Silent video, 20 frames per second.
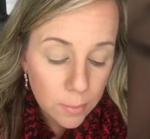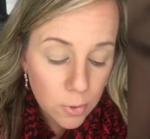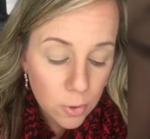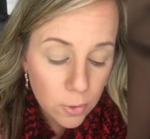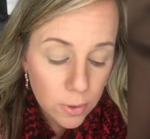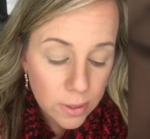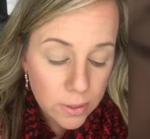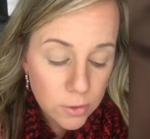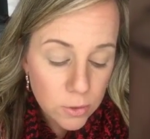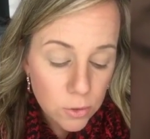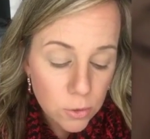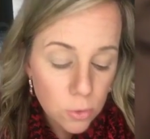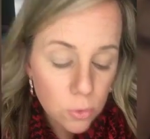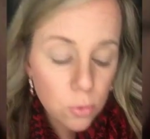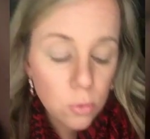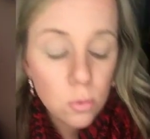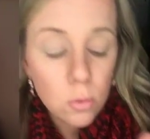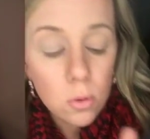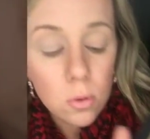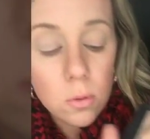and I'm going
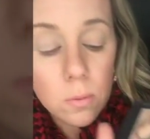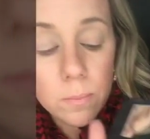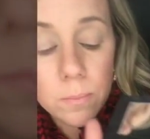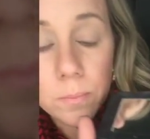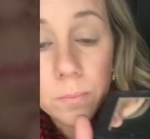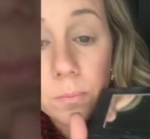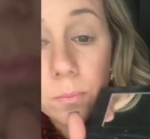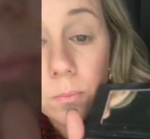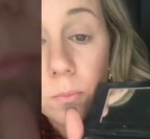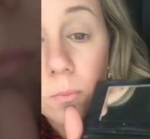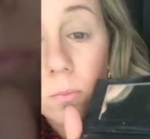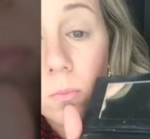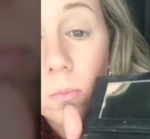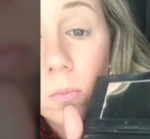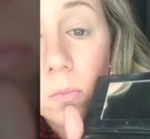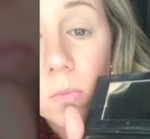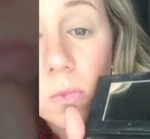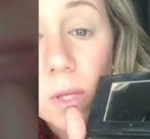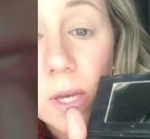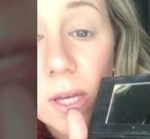to
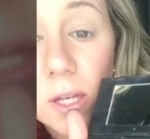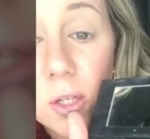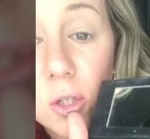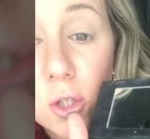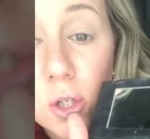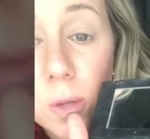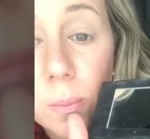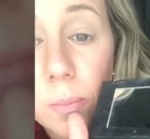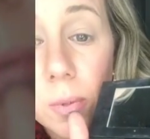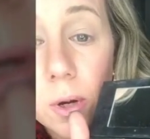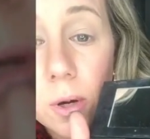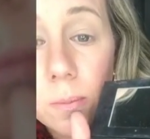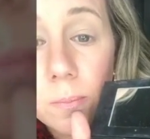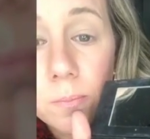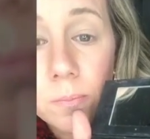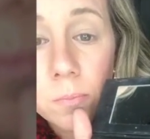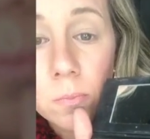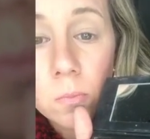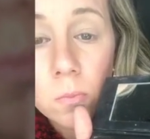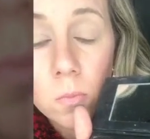take
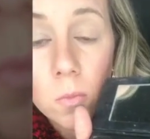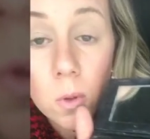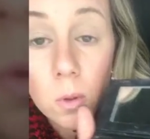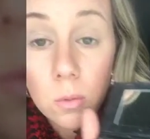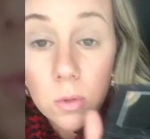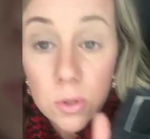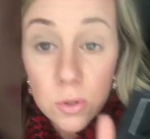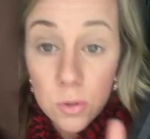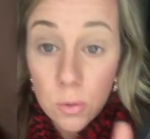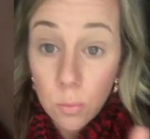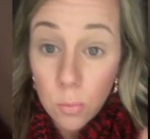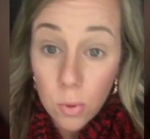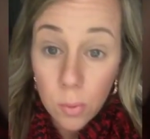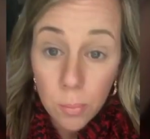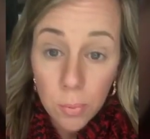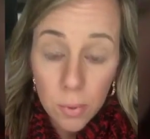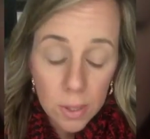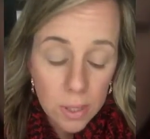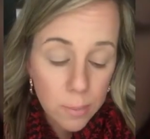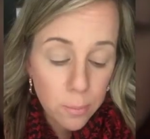Chipper, which is a
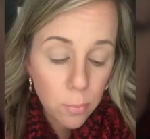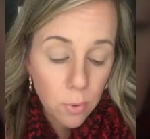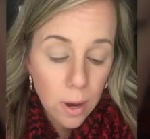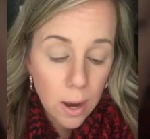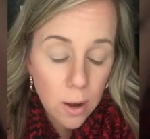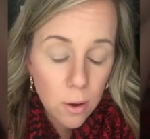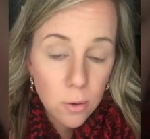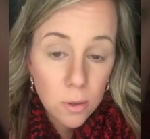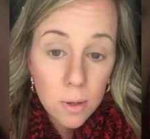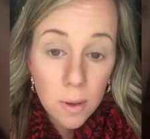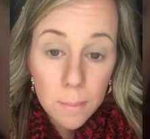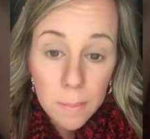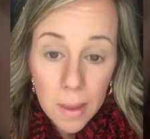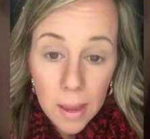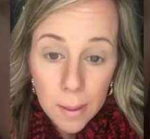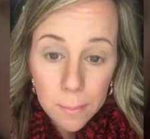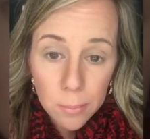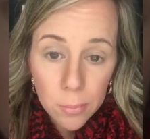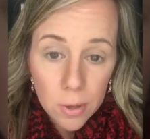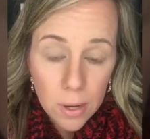real pretty brown, a
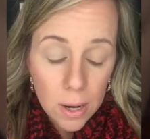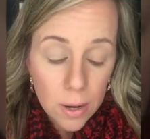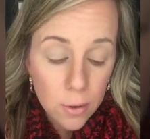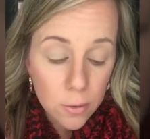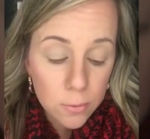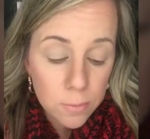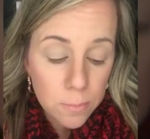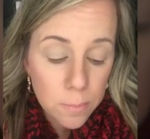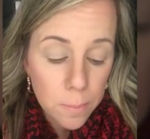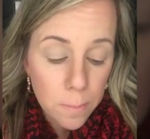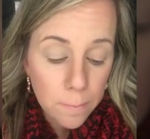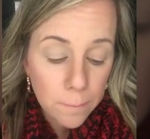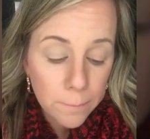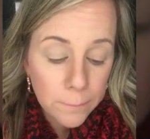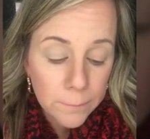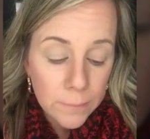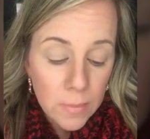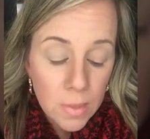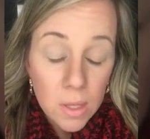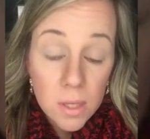matte brown,
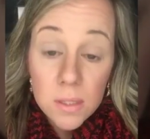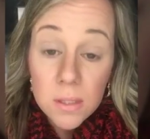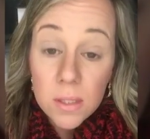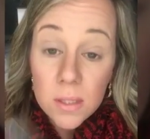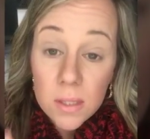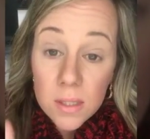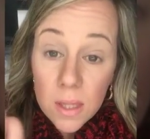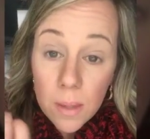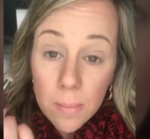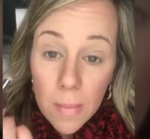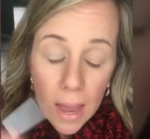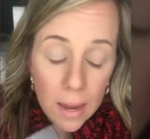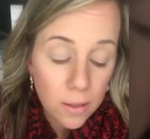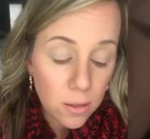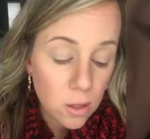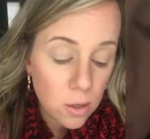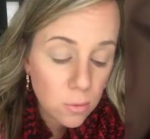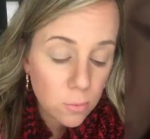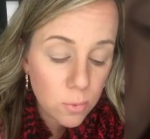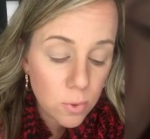because this is the
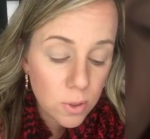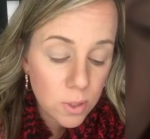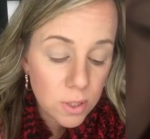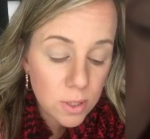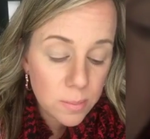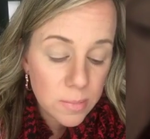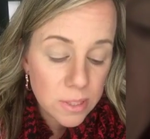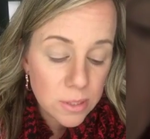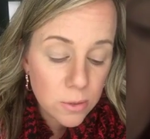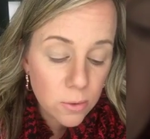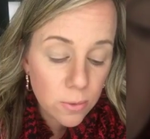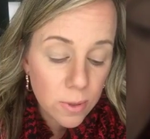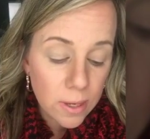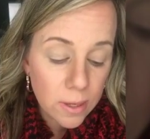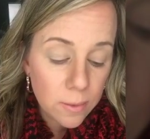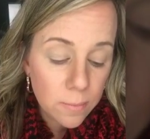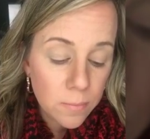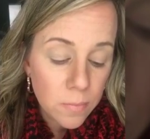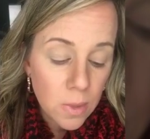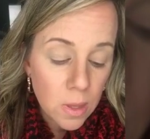matte look we're going to be
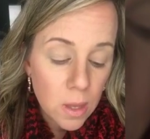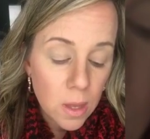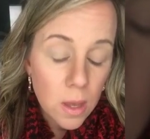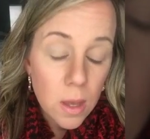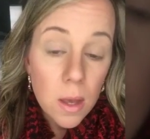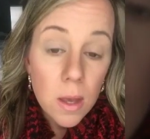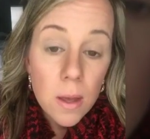doing.